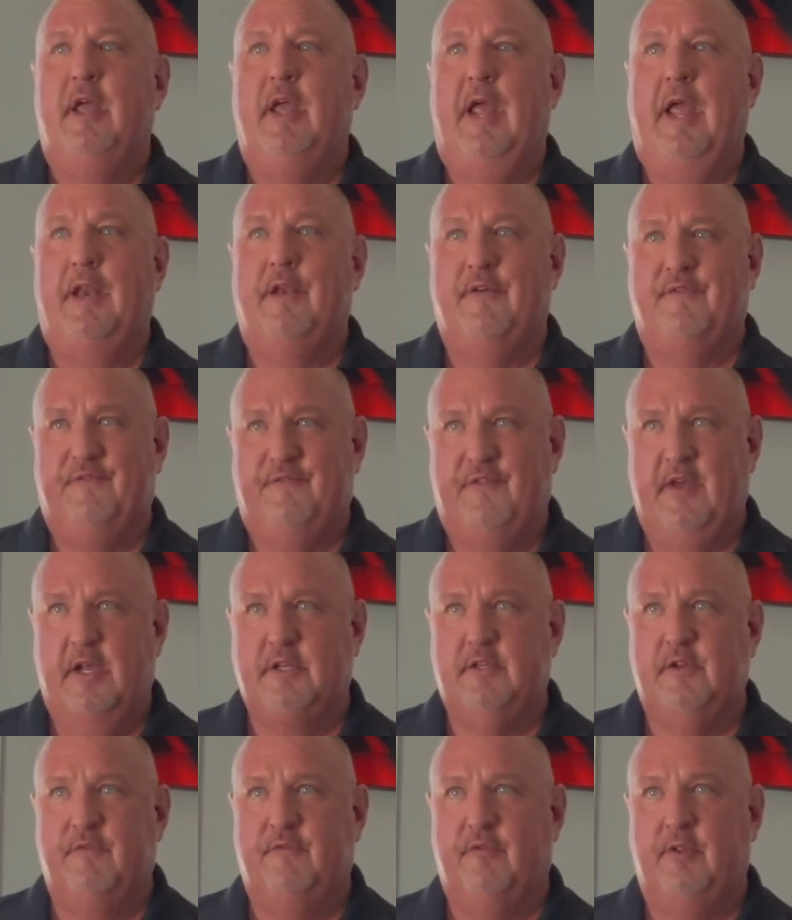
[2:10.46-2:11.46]
and
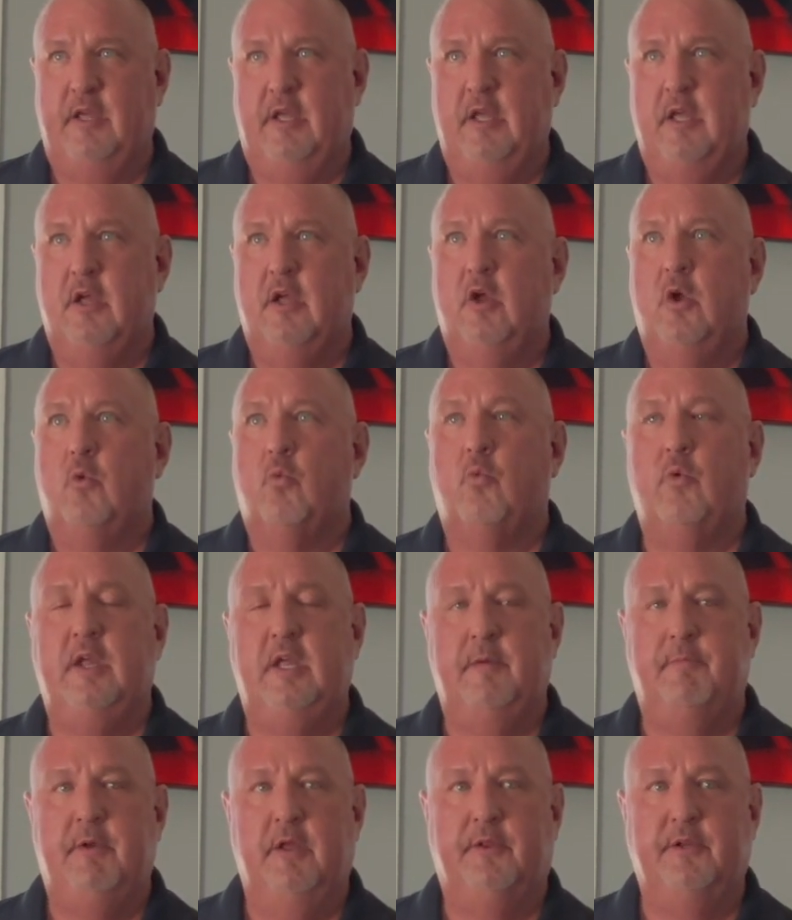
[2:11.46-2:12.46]
effectively
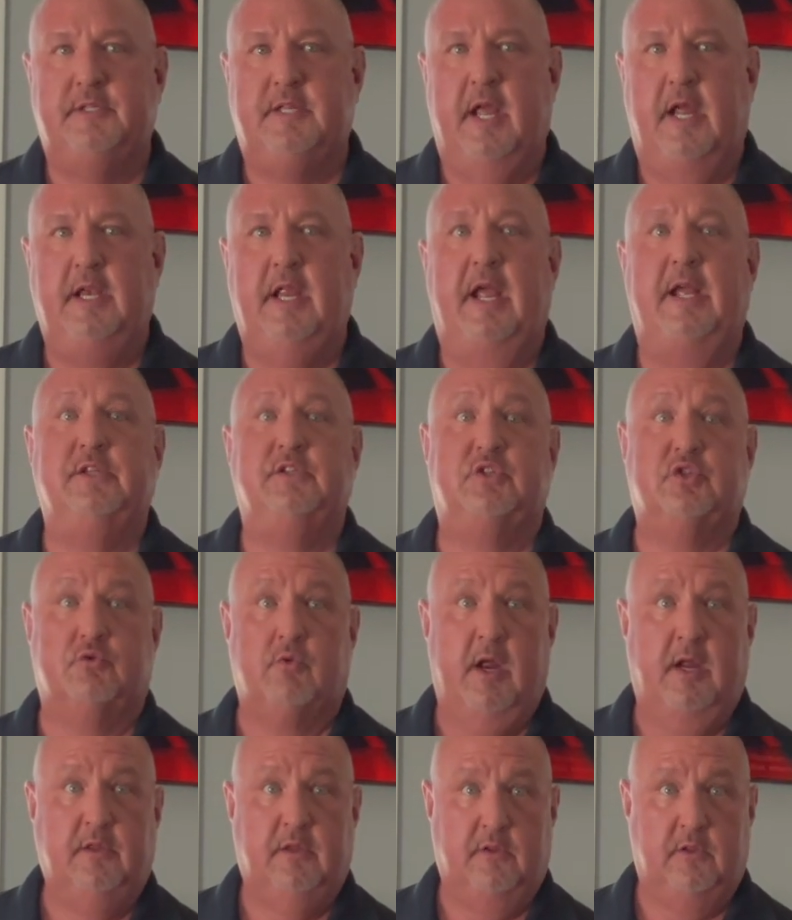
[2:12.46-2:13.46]
rehabilitate and
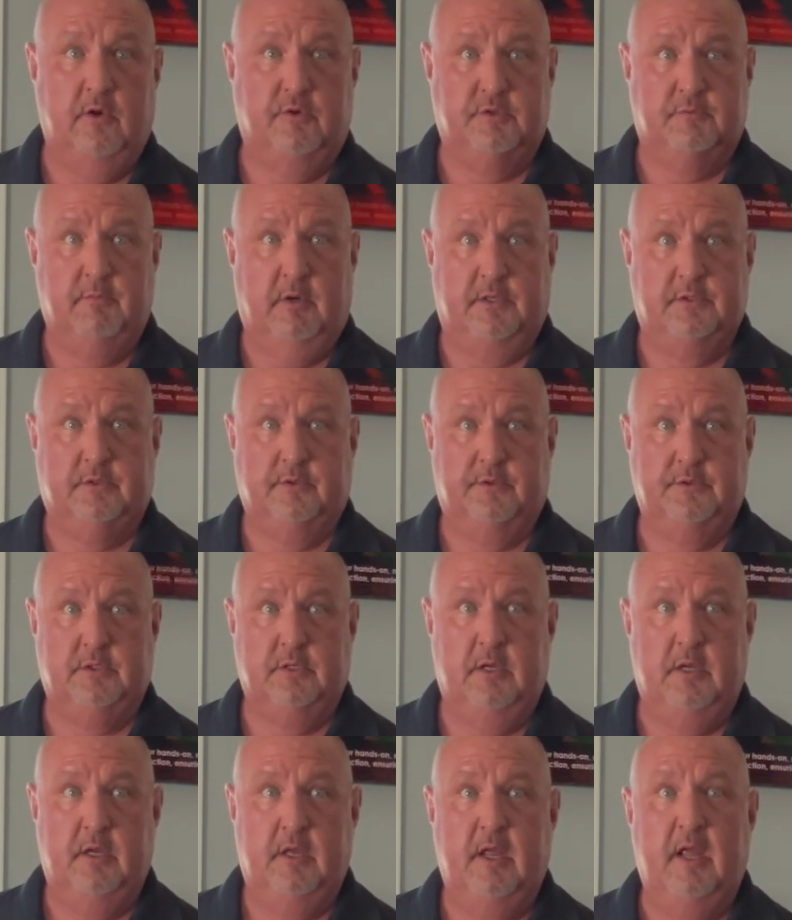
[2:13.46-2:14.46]
strengthen those muscles
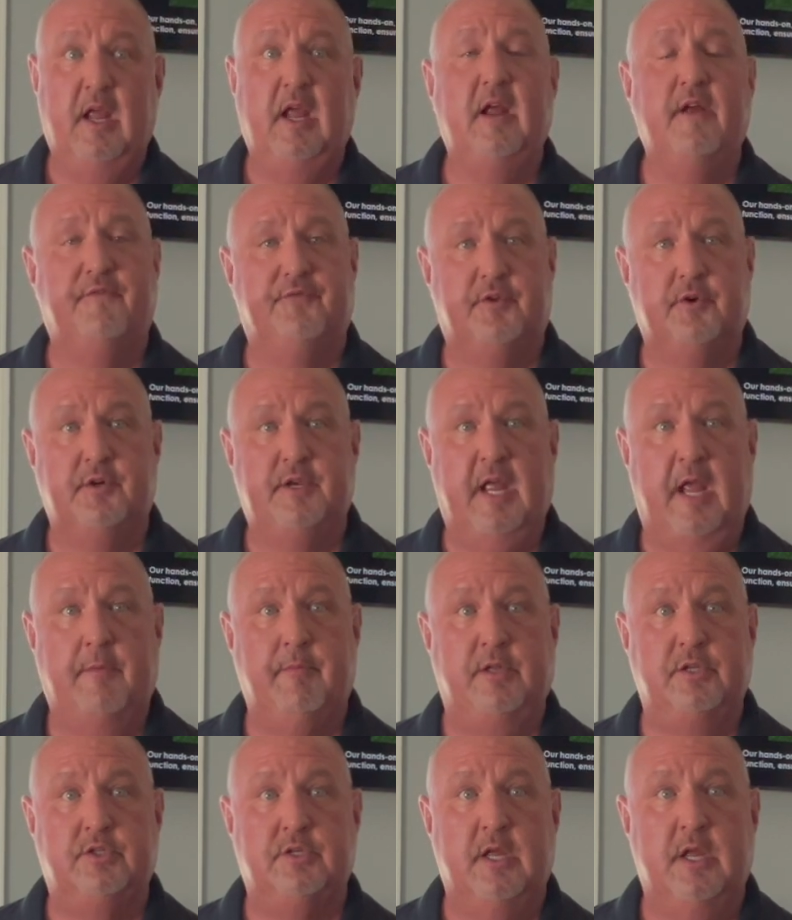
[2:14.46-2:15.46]
if they're
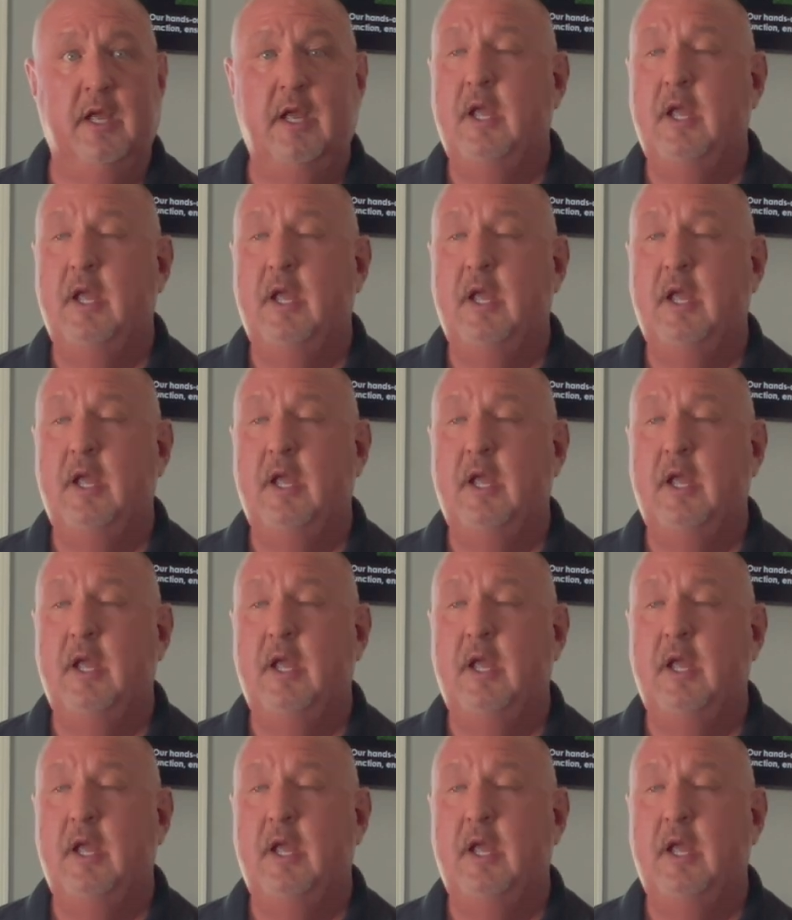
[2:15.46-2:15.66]
damaged?